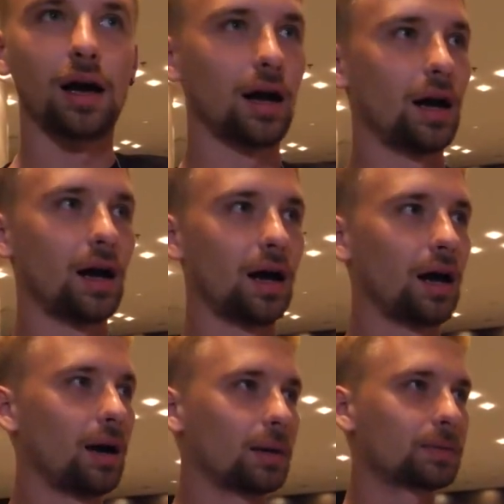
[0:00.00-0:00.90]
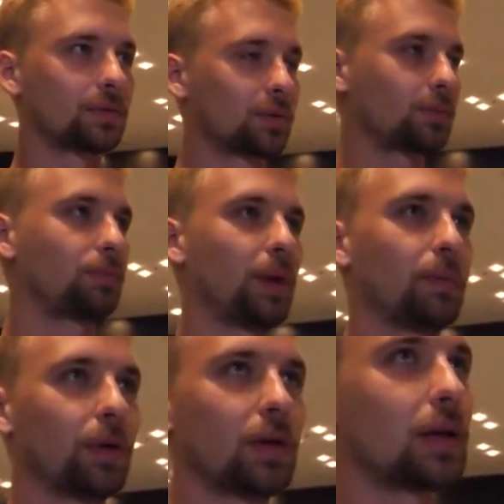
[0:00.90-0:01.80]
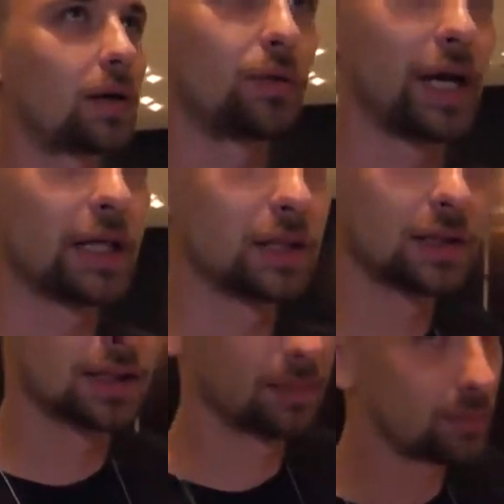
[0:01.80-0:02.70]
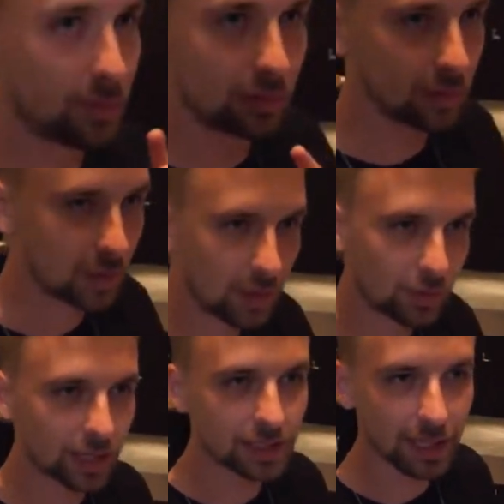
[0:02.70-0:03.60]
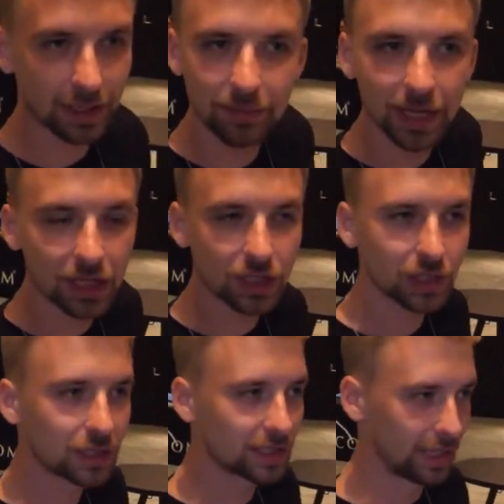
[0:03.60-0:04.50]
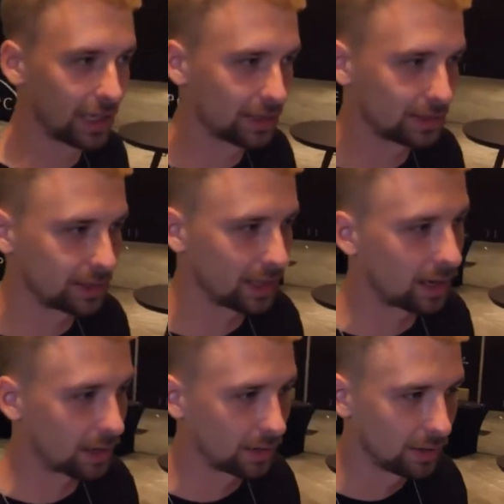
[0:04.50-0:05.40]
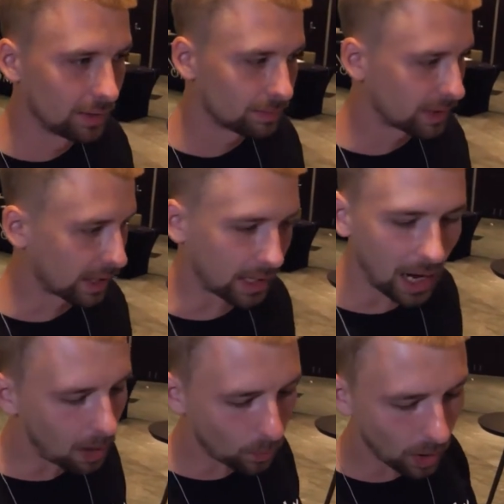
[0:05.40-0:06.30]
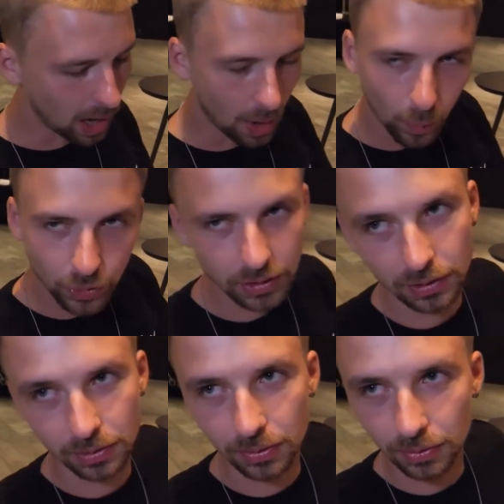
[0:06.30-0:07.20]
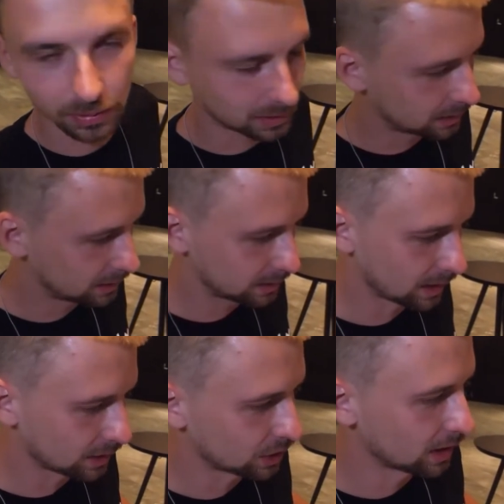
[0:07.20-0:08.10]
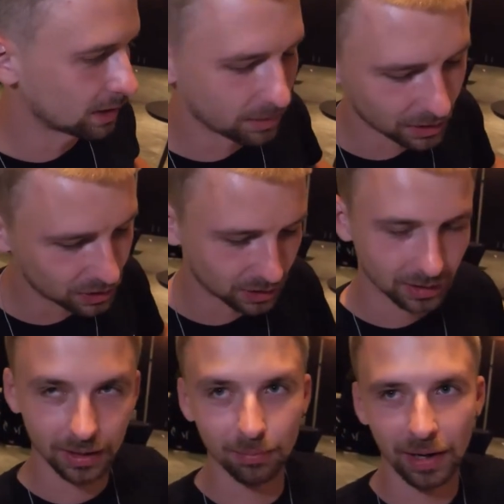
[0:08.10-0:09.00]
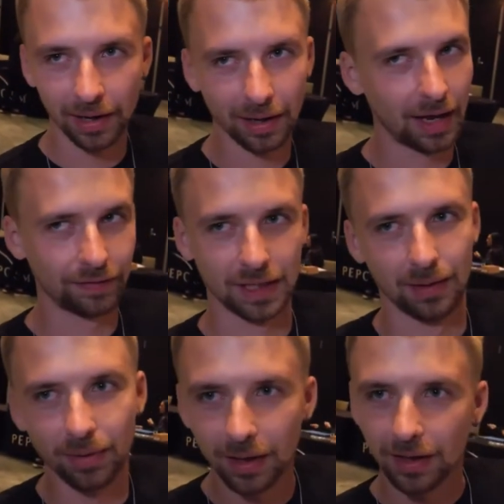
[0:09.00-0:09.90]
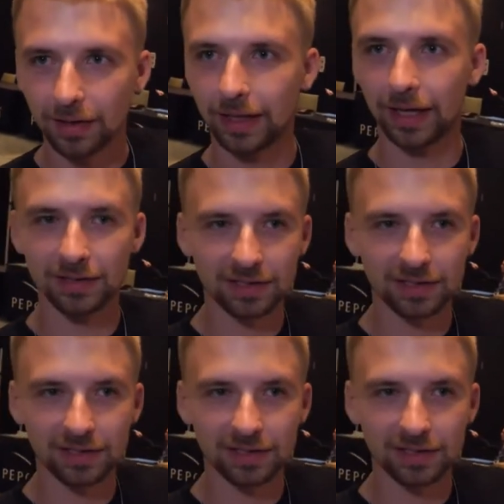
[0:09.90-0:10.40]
Uh, people creating some crazy animations and they're like I w- I wouldn't do such an animation in my lifetime. They